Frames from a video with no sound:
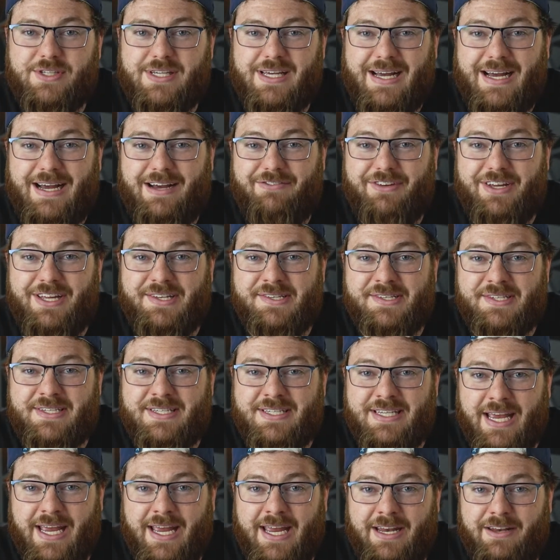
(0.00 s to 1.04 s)
have
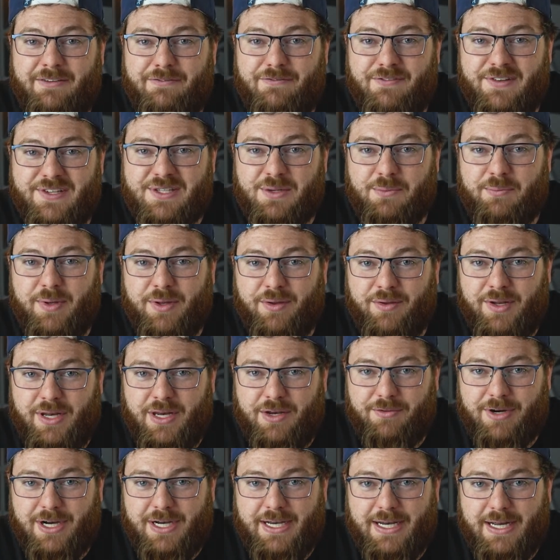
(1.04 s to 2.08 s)
insane visibility
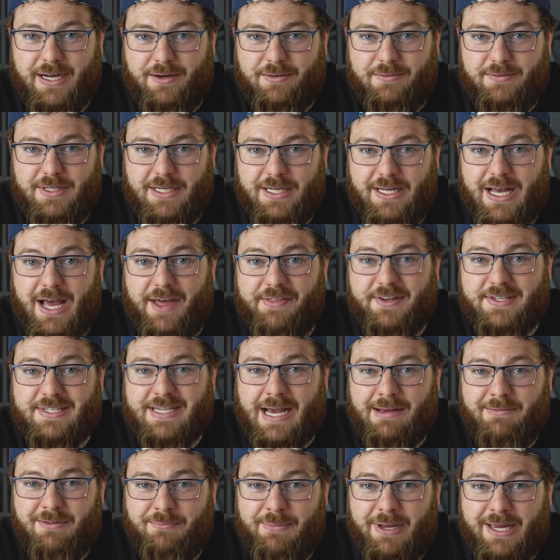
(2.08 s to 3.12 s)
right now. At the
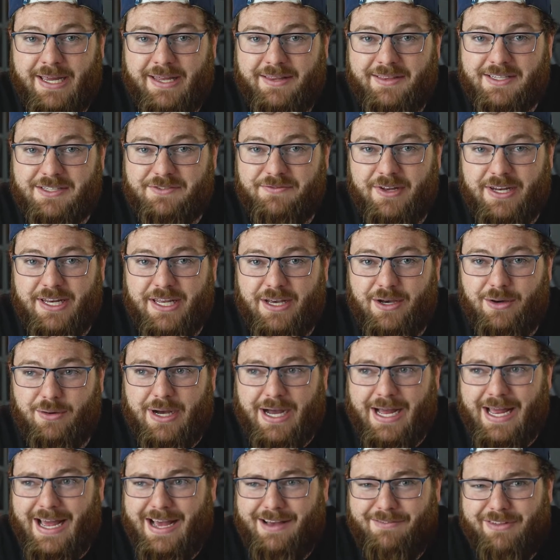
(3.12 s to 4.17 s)
time of making this video,
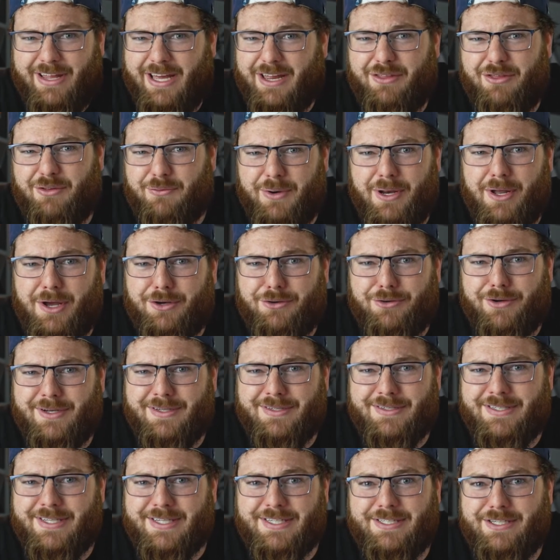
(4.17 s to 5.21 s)
I have like
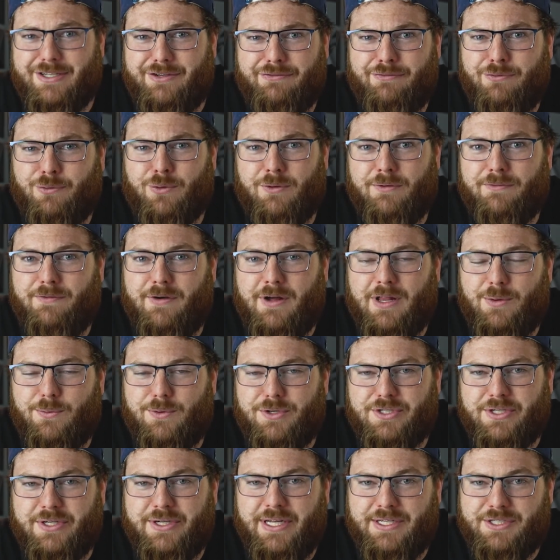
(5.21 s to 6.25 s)
364 followers
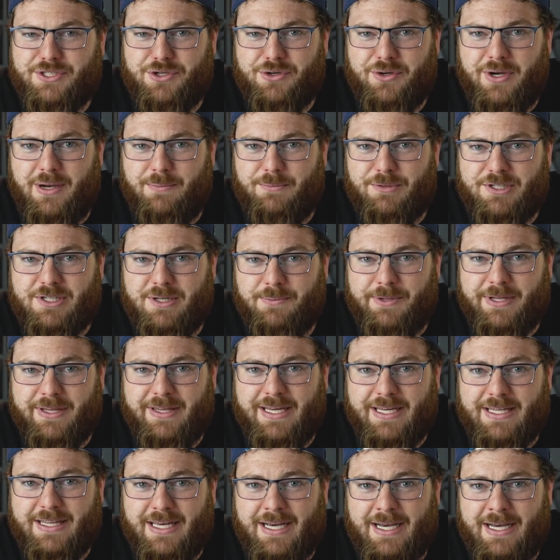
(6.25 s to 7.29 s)
on Instagram or something
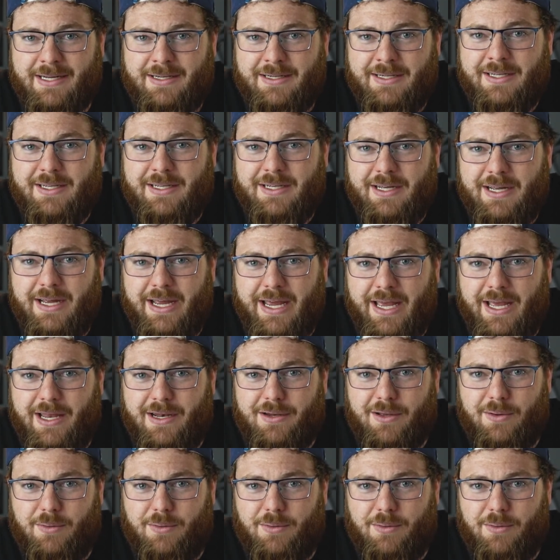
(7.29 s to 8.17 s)
like that. And